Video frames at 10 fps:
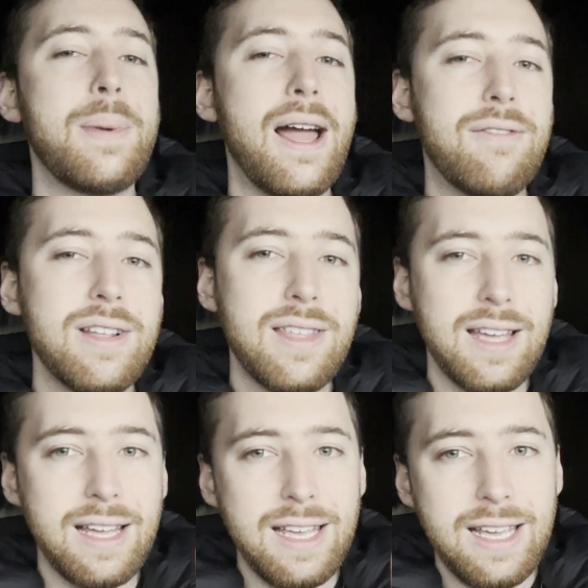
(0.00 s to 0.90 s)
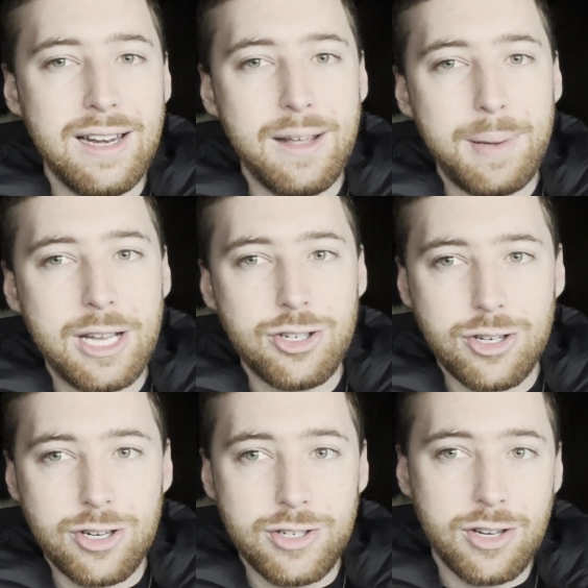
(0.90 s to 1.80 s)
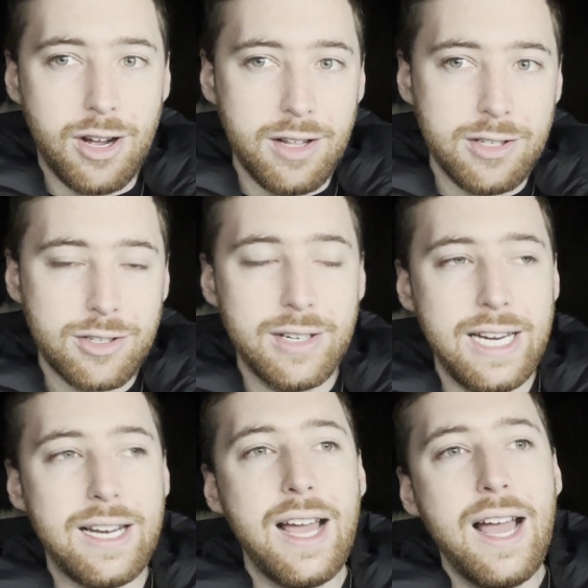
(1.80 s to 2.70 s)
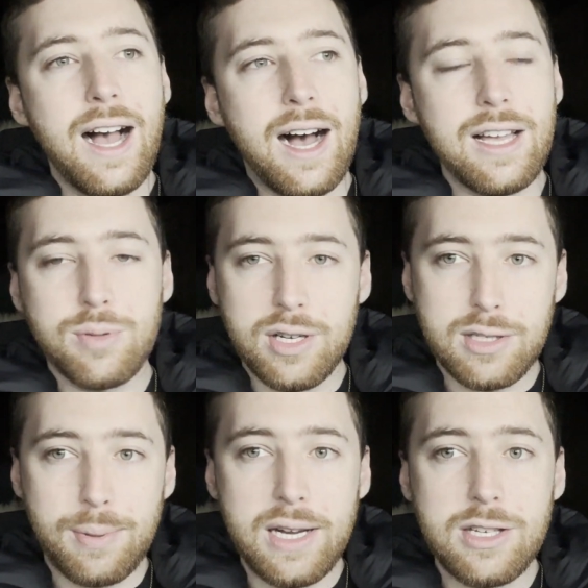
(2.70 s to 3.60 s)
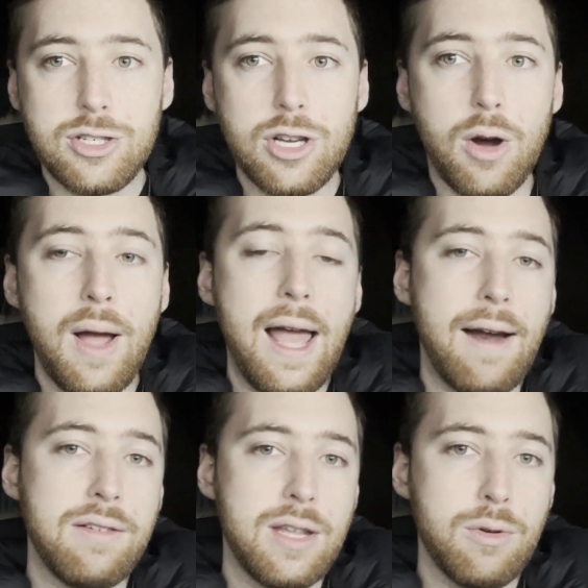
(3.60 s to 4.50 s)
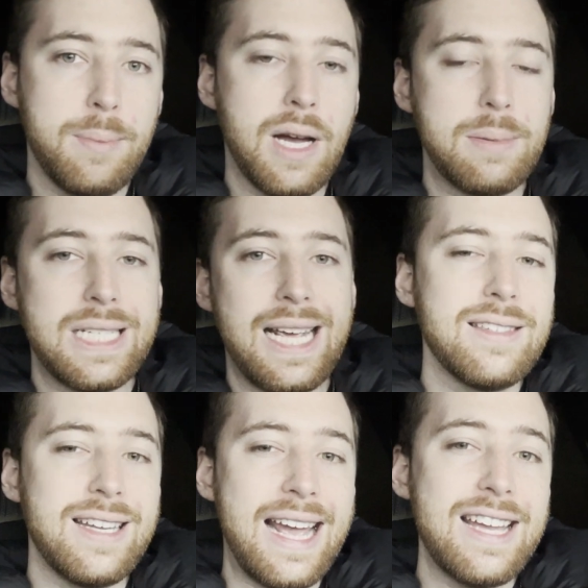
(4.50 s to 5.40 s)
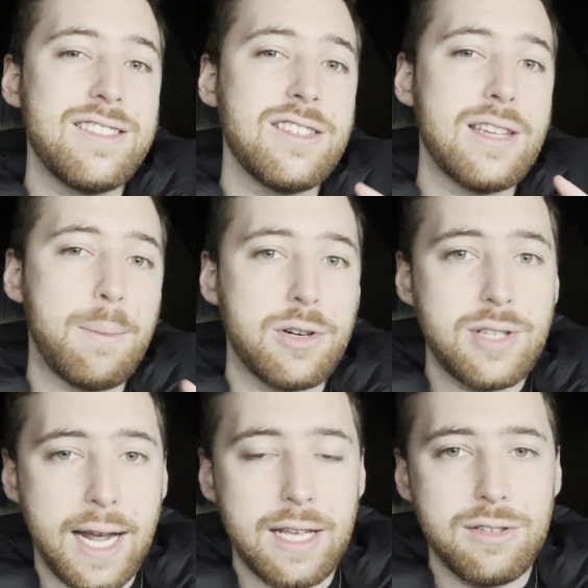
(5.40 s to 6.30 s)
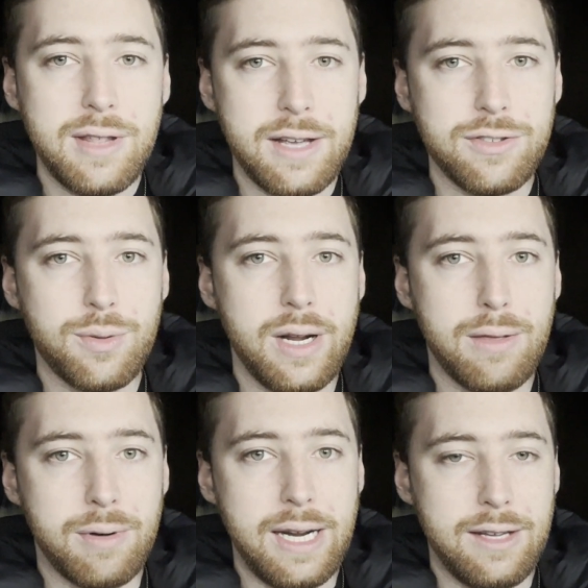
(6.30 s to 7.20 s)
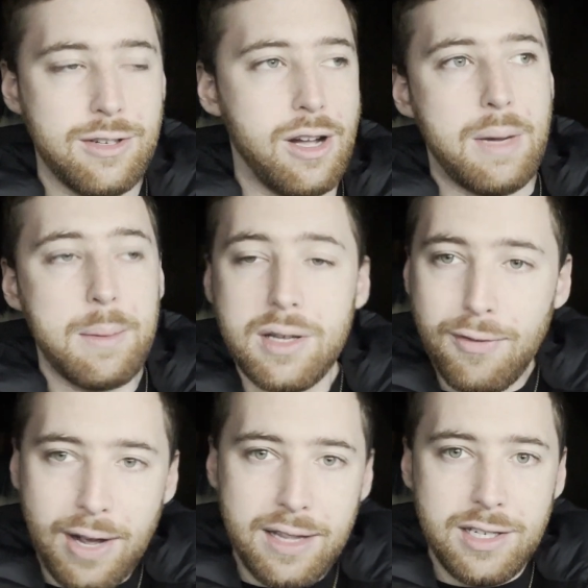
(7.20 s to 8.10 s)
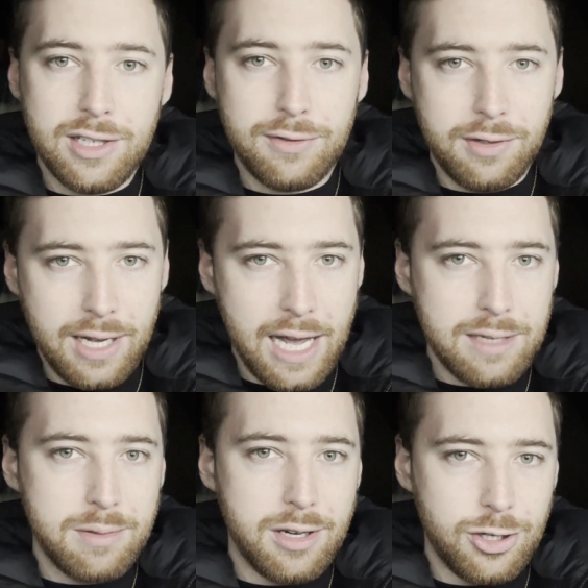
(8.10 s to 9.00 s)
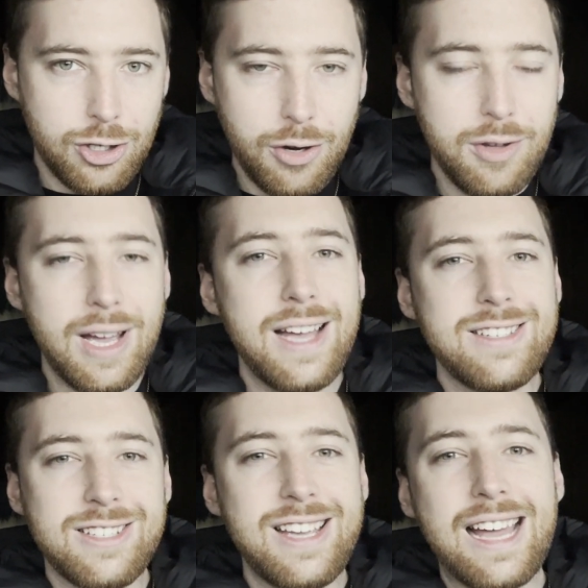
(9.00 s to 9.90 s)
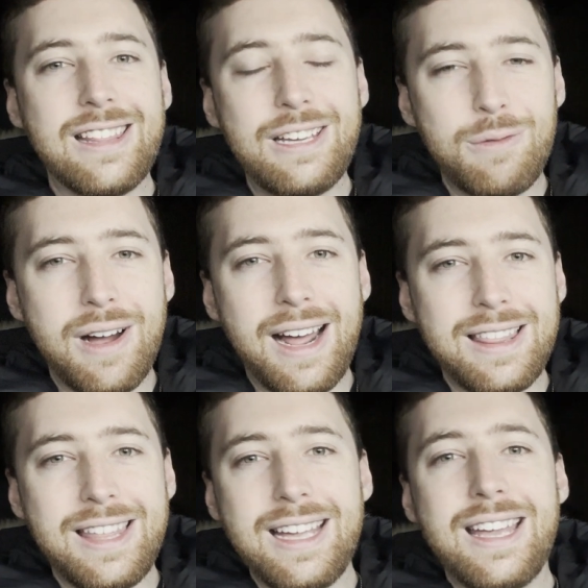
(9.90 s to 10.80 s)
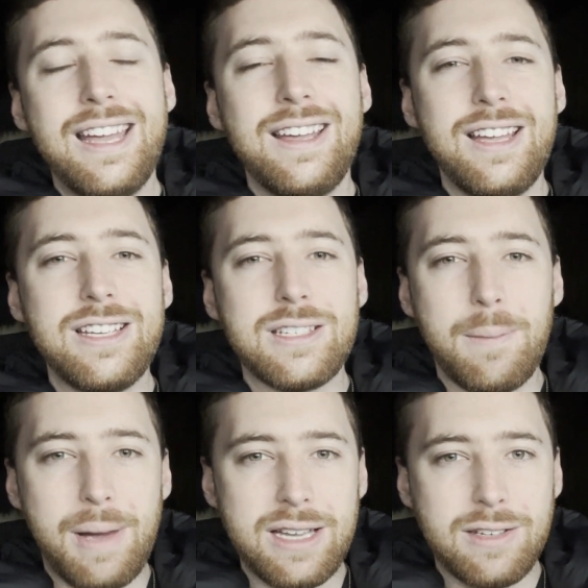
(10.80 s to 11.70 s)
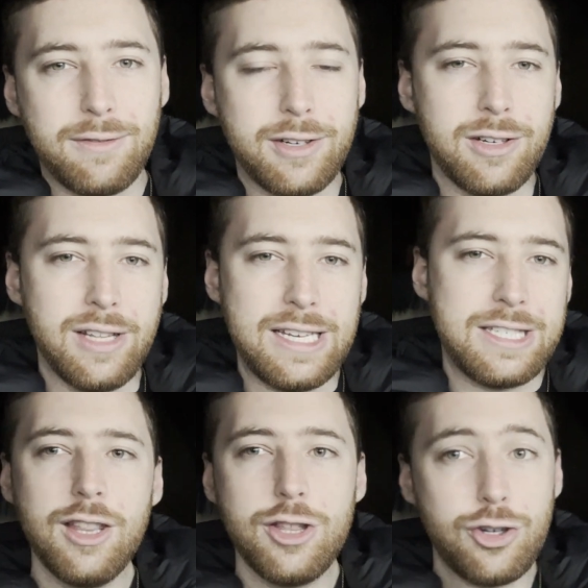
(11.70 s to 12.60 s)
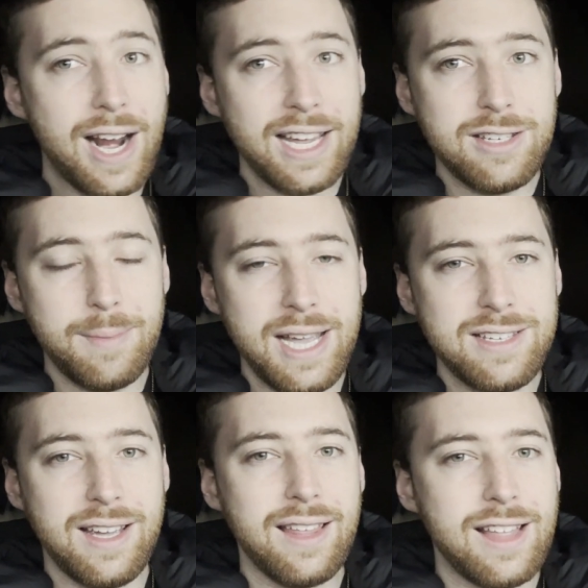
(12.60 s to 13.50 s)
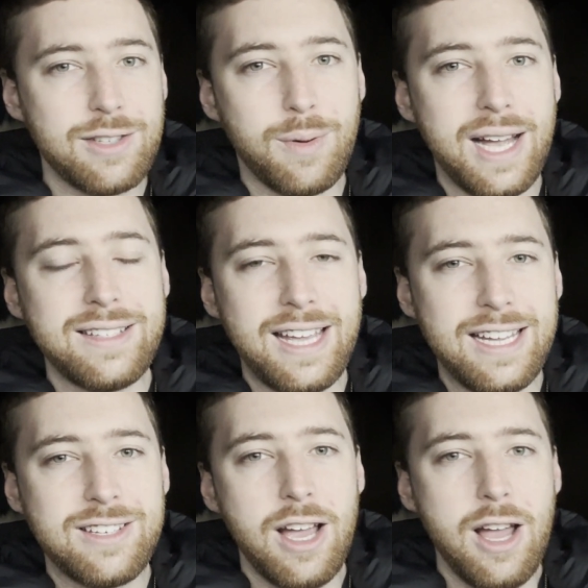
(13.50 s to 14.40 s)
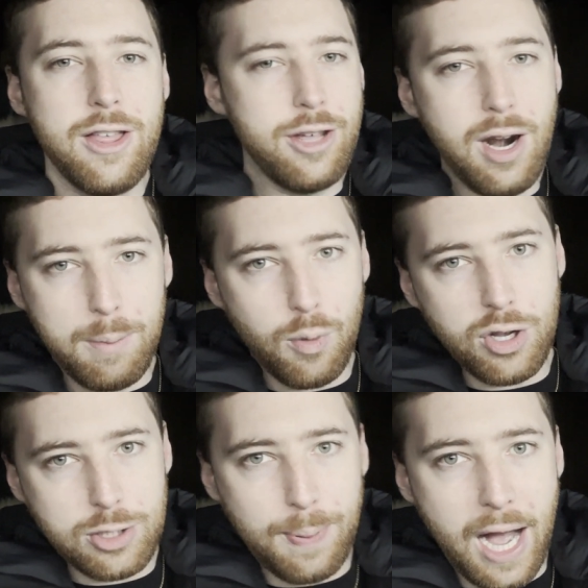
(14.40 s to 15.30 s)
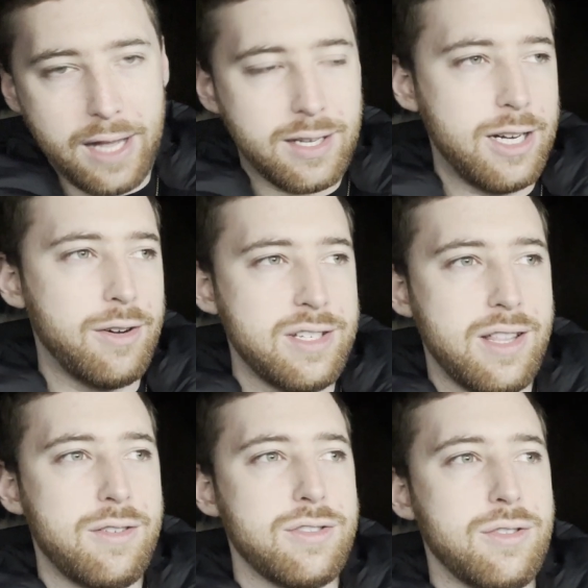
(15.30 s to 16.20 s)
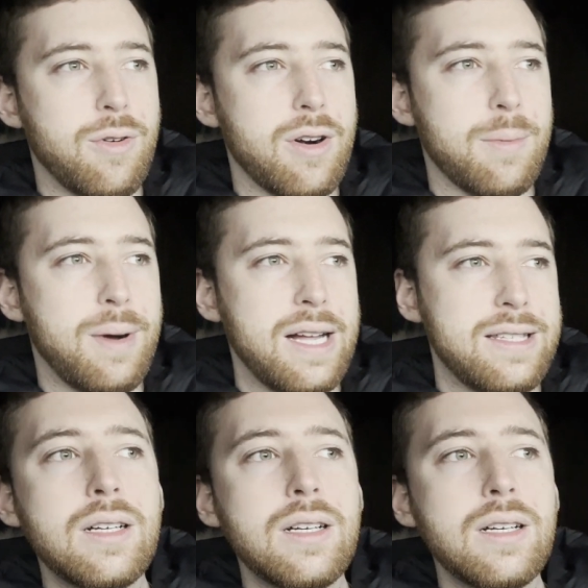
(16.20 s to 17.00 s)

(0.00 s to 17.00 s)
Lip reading: everything in pictures on the screen as well as the prices. So everything will be up to date. Today is December 2nd, 2023. So I'm gonna find the deals for you guys. I'm gonna show you guys exactly what I think is best for your lists. The Draggy is amazing. That's why it takes the #1 spot. I know I said there was no order, but